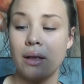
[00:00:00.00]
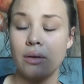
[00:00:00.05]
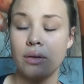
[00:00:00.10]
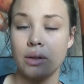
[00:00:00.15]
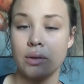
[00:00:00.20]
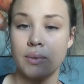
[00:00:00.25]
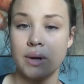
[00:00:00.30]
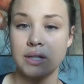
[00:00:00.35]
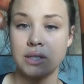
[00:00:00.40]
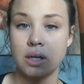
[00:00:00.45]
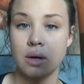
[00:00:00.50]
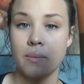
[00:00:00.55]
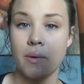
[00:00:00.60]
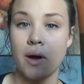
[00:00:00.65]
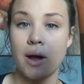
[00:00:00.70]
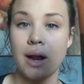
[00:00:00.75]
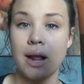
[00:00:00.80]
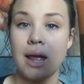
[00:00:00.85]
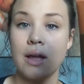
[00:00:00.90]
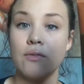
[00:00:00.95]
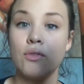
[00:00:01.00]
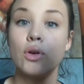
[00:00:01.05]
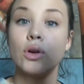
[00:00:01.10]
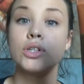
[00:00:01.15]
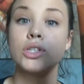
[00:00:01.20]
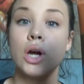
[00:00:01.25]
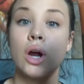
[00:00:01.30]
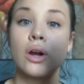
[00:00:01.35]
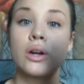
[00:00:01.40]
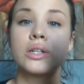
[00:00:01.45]
than the rest of their body. If
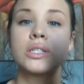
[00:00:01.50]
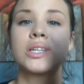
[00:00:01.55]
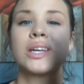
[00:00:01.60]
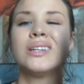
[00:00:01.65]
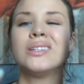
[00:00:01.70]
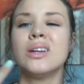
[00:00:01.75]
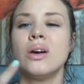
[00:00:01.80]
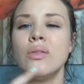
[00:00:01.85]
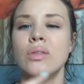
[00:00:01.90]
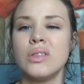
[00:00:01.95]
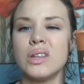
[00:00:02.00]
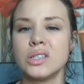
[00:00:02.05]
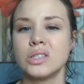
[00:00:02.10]
you're darker skin tone,